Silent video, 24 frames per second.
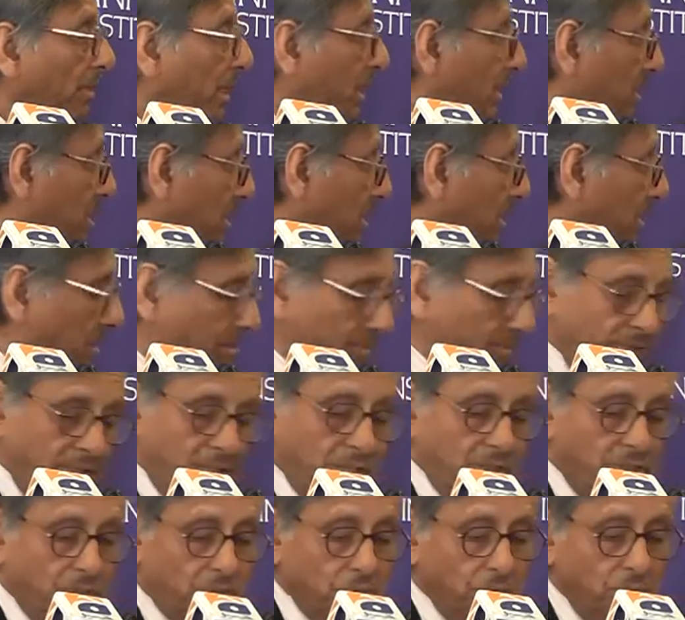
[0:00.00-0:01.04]

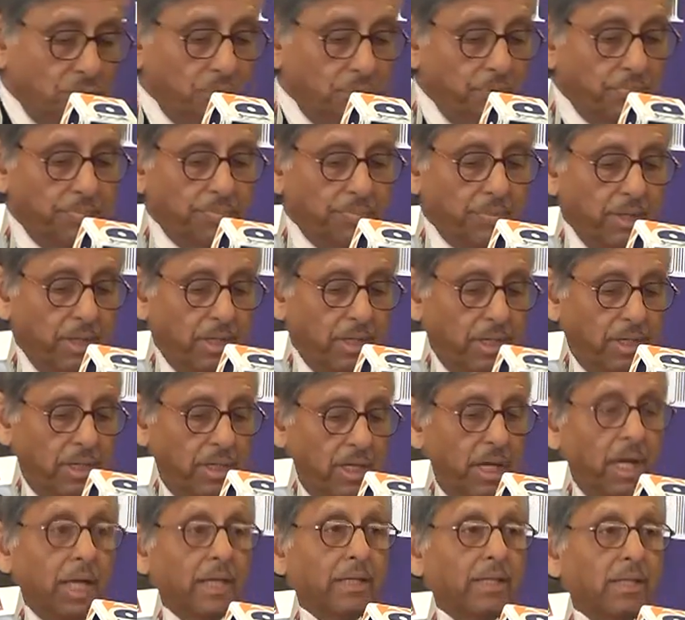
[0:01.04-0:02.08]
1972,
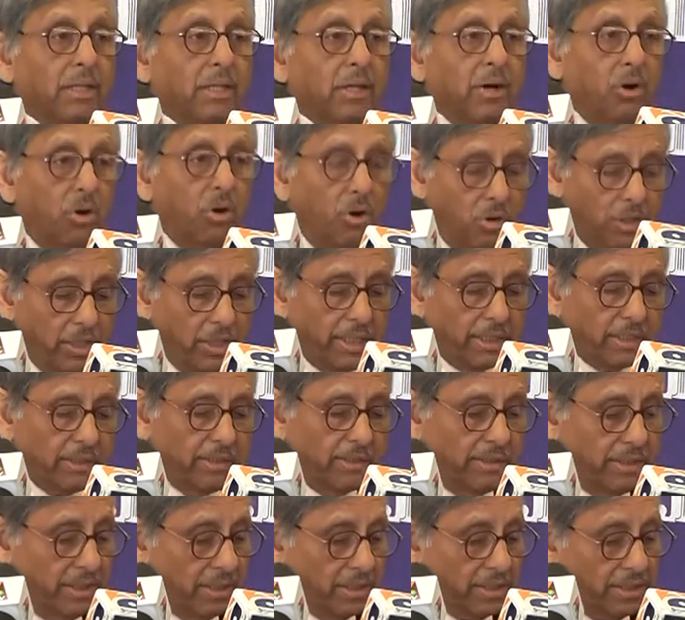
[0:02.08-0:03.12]
and the Lahore
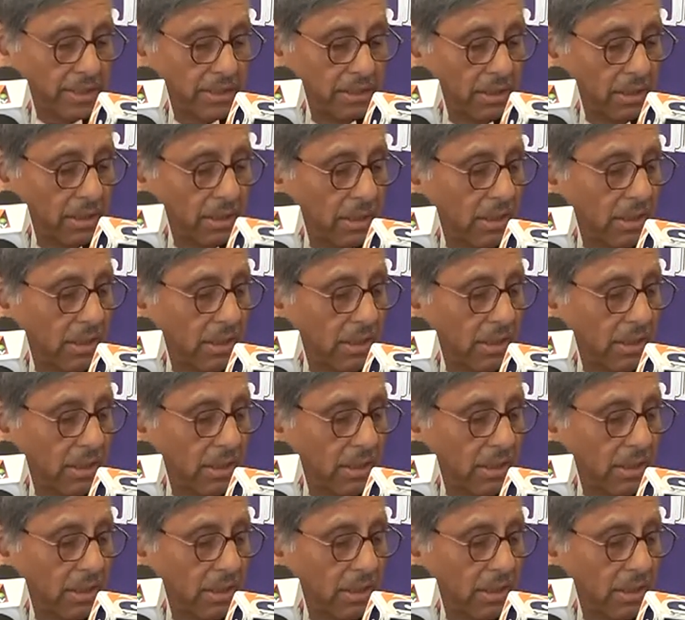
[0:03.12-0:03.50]
Declaration